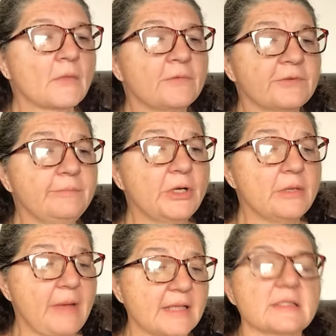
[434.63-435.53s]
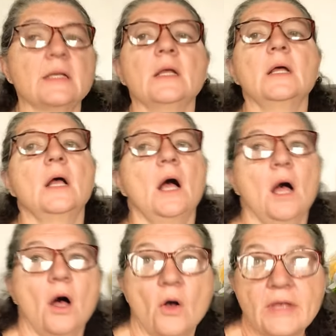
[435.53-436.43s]
from Mary Maxim.
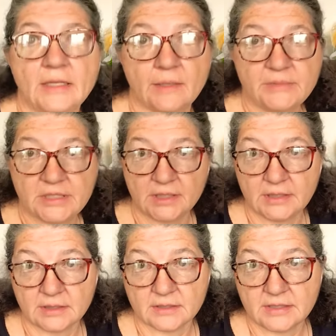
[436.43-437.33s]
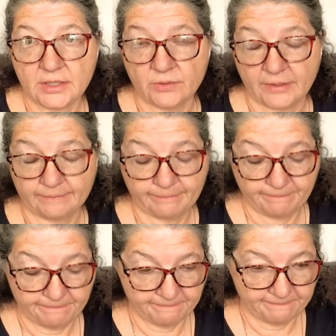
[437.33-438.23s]
Okay, let me tell you a little secret.
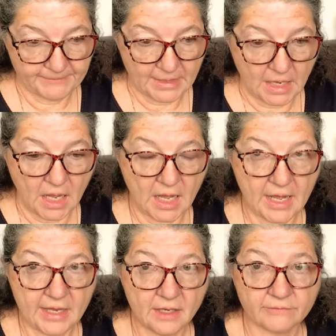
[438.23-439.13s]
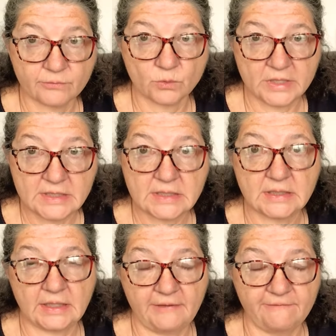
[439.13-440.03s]
I have
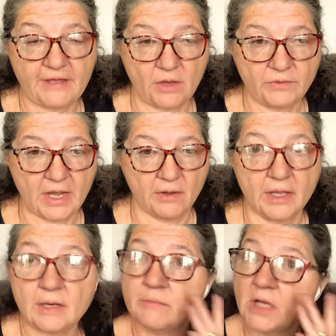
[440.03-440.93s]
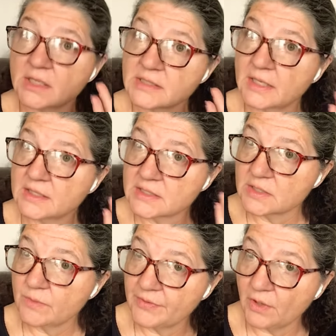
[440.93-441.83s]
recently found out, and I'm not saying this is
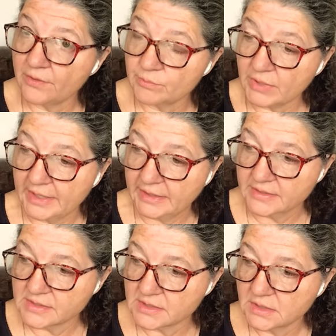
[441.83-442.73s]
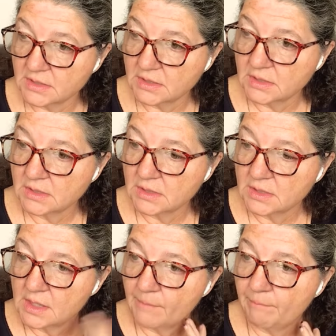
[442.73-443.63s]
with all the brands,
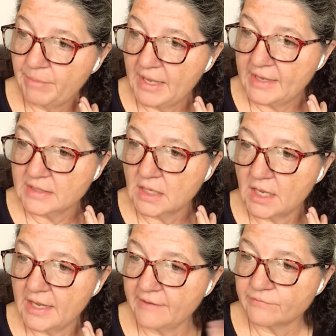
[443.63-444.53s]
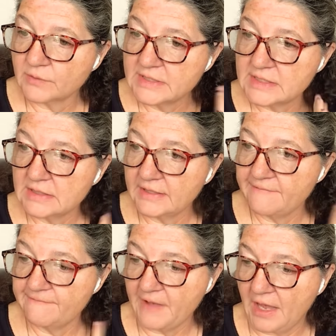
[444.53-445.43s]
but I have recently
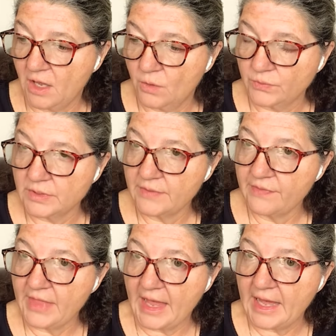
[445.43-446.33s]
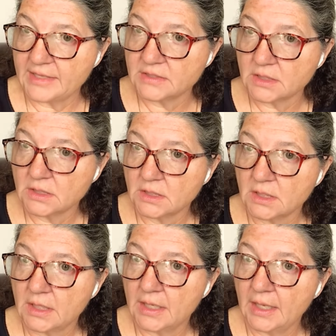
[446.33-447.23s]
found that
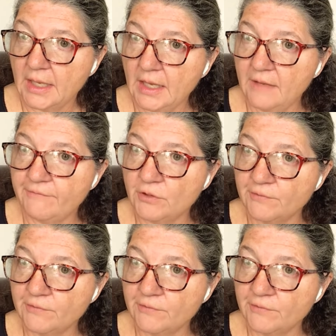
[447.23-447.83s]
if you